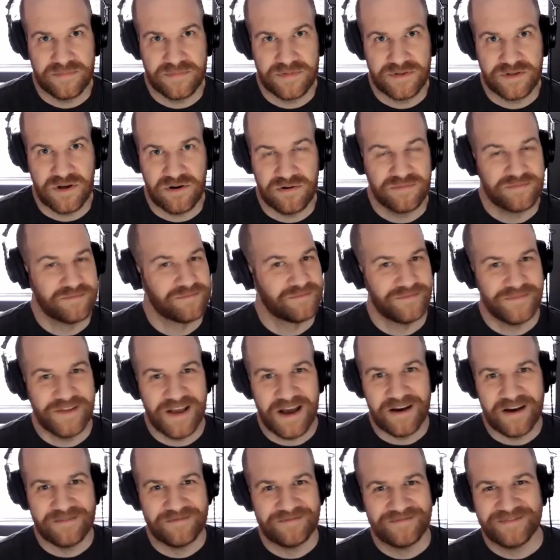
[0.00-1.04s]
so
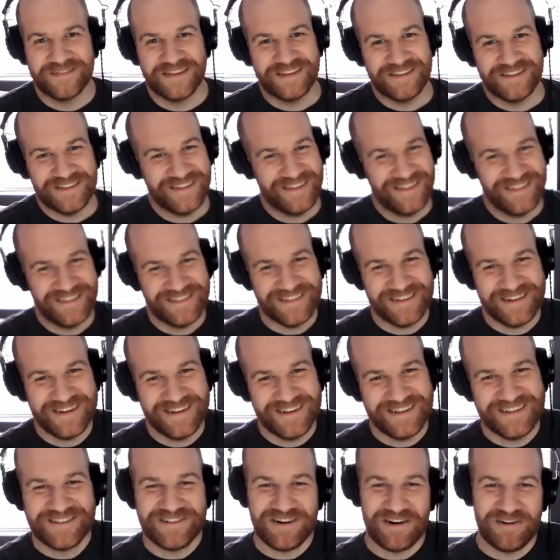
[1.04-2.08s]
yeah, it's
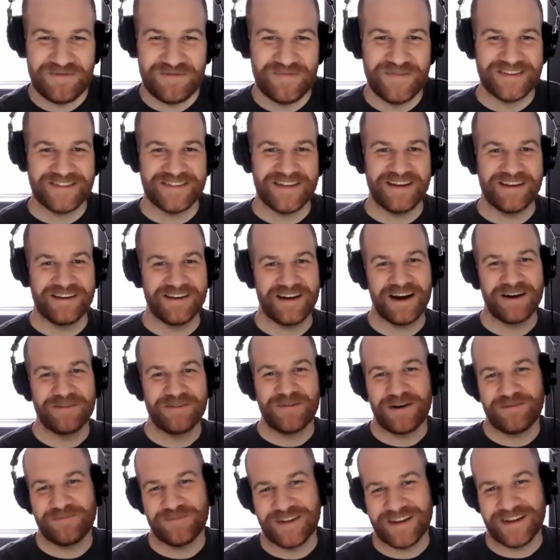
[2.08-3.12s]
hard for me to say.
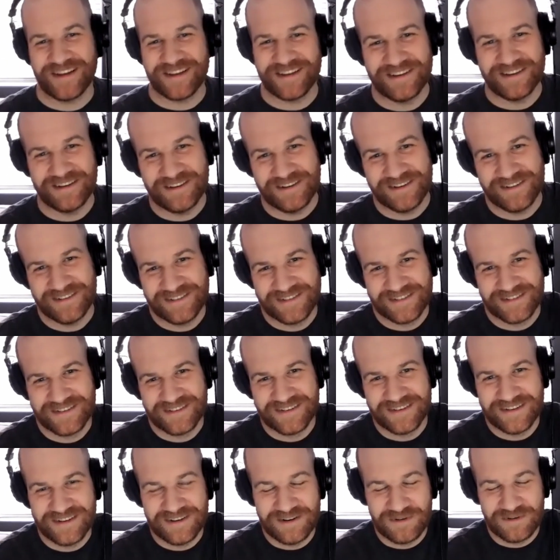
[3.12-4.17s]
I'm like in a
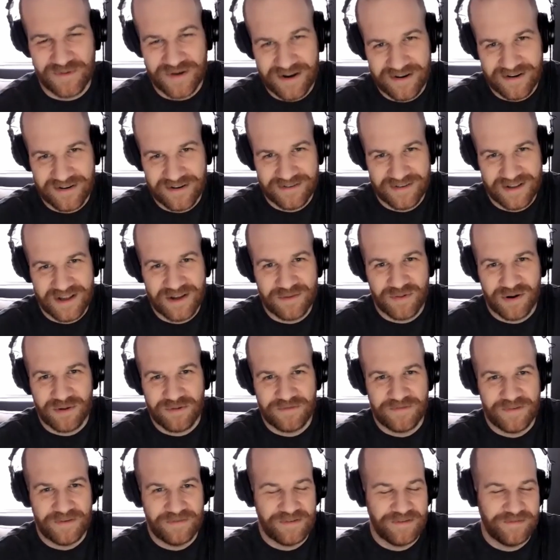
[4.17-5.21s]
weird,
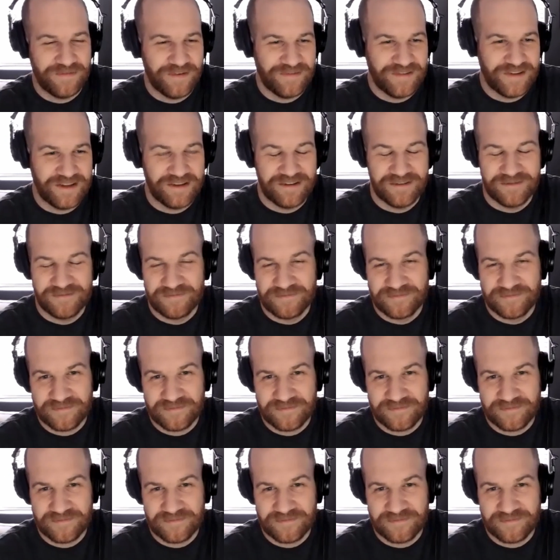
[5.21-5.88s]
probably 50-50.